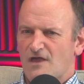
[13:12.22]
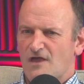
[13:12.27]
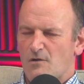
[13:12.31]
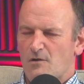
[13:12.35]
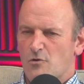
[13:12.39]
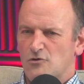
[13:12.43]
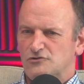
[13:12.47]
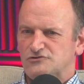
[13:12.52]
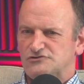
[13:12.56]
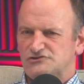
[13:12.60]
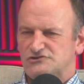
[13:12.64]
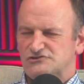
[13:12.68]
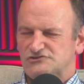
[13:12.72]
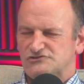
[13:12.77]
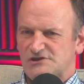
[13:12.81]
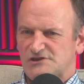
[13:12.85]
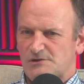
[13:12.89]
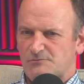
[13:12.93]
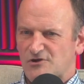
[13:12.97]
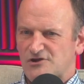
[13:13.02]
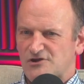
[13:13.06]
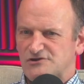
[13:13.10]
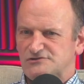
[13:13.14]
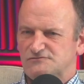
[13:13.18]
They wanted a
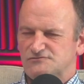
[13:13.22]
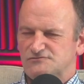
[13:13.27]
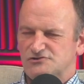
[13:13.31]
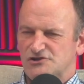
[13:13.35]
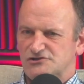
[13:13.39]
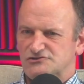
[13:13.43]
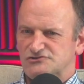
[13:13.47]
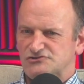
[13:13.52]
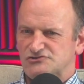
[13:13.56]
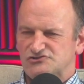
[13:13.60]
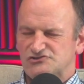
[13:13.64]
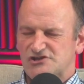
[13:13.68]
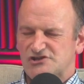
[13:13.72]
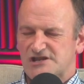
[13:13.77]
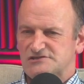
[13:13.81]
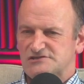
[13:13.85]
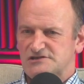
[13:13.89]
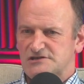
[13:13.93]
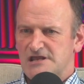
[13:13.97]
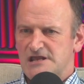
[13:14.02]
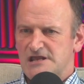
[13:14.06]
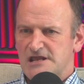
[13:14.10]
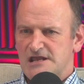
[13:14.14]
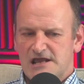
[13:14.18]
separation of church and
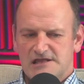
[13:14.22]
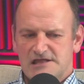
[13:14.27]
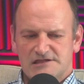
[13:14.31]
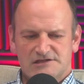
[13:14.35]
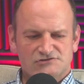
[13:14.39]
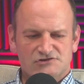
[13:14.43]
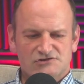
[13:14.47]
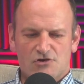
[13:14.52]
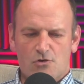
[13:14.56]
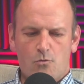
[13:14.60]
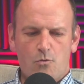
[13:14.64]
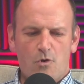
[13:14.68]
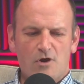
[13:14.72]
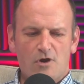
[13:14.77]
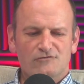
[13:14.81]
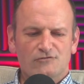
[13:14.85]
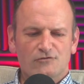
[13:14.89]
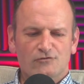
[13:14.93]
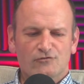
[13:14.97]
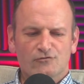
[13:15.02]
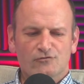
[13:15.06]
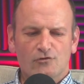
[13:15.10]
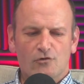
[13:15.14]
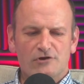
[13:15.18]
state. And there's a
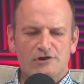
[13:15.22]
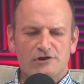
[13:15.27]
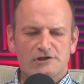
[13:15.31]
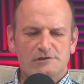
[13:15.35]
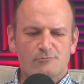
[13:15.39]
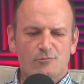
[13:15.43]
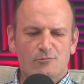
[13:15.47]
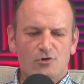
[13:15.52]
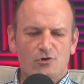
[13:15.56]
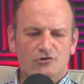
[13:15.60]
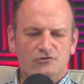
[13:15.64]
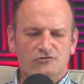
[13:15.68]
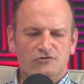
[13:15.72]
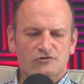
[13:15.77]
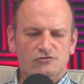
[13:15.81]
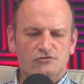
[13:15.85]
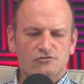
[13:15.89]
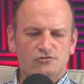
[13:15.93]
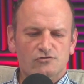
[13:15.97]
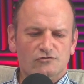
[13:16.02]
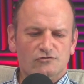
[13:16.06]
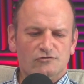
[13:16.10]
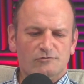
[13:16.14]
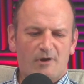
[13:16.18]
wonderful story in the book
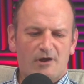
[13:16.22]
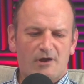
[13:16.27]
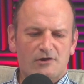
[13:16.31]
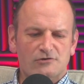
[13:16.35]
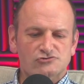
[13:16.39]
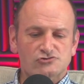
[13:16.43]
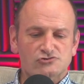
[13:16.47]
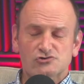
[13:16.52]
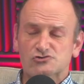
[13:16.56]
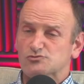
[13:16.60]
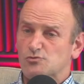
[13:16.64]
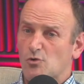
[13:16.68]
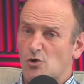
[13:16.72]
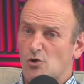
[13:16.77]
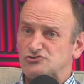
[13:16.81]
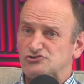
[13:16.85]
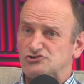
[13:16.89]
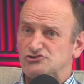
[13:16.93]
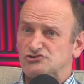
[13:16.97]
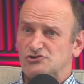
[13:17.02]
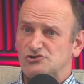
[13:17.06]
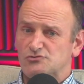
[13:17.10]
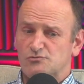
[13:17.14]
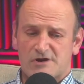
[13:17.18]
that talks about George
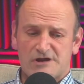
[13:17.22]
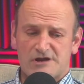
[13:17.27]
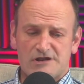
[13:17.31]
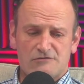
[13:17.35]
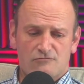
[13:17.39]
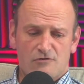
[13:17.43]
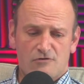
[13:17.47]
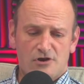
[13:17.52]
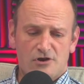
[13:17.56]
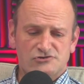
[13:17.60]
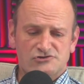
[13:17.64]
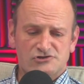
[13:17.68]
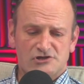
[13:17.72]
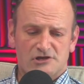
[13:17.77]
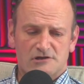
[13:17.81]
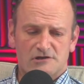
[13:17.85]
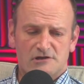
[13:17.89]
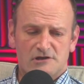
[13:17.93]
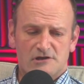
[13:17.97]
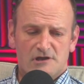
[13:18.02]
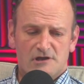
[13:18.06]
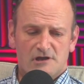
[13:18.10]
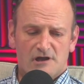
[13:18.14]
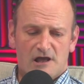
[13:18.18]
Washington when he wrote
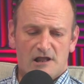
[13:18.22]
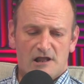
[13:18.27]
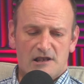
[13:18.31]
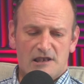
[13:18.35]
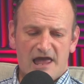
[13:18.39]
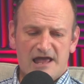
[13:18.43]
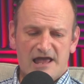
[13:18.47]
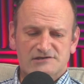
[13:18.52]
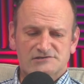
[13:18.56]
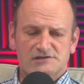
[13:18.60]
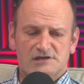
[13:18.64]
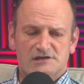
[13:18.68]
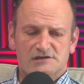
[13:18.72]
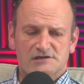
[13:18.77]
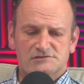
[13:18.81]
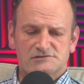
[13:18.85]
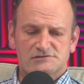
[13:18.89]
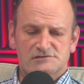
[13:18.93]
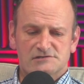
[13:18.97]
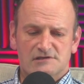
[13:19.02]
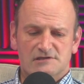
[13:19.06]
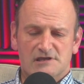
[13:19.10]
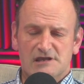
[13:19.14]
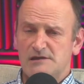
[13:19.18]
a letter
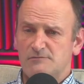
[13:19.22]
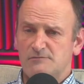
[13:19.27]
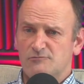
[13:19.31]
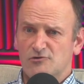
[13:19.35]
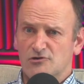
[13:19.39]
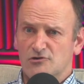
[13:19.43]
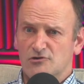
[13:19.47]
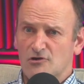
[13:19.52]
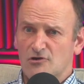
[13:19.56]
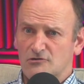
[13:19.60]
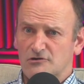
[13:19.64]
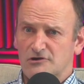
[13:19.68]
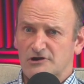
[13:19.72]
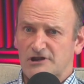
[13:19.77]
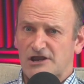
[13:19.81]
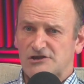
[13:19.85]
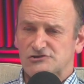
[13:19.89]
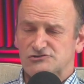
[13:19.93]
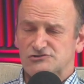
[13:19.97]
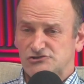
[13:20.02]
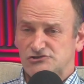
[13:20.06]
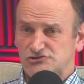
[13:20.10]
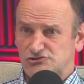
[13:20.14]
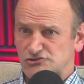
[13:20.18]
to the Hebrew
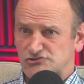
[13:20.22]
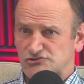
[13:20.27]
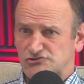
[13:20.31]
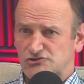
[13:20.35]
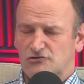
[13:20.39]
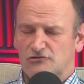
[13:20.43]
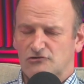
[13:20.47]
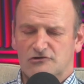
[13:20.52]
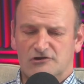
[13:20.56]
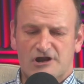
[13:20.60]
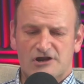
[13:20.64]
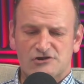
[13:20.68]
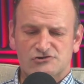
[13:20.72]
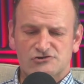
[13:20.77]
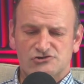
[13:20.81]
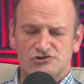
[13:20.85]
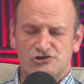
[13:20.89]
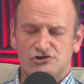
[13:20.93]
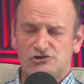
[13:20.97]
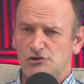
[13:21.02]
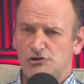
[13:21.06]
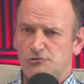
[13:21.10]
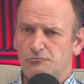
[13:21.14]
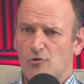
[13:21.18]
congregation, the Jewish
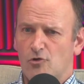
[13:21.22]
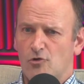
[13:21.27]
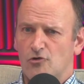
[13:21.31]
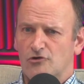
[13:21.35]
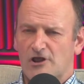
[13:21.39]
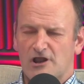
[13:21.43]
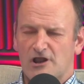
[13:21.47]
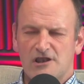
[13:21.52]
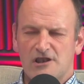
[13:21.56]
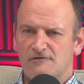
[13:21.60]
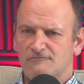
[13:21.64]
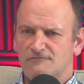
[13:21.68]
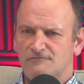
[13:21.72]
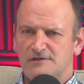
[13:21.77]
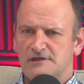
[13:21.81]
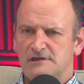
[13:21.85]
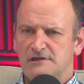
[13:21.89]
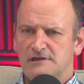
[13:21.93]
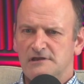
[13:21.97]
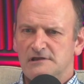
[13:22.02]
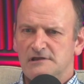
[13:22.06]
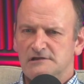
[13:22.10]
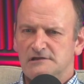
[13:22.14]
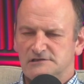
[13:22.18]
congregation in Newport, a
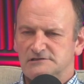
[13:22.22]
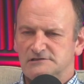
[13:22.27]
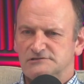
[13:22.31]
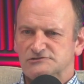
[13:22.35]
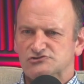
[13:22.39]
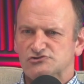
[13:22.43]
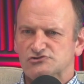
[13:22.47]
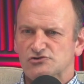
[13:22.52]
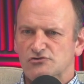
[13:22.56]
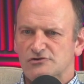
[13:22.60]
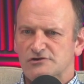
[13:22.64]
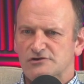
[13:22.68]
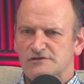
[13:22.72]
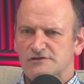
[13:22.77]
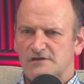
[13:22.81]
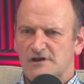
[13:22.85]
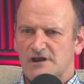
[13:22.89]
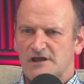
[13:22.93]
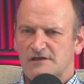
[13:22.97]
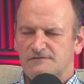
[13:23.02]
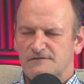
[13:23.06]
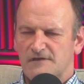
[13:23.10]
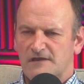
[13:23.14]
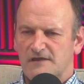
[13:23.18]
lovely little story
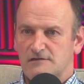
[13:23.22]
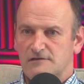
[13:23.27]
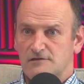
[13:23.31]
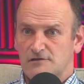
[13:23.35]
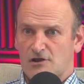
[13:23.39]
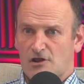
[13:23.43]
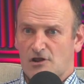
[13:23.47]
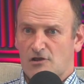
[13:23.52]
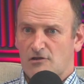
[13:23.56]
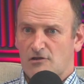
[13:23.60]
that I think,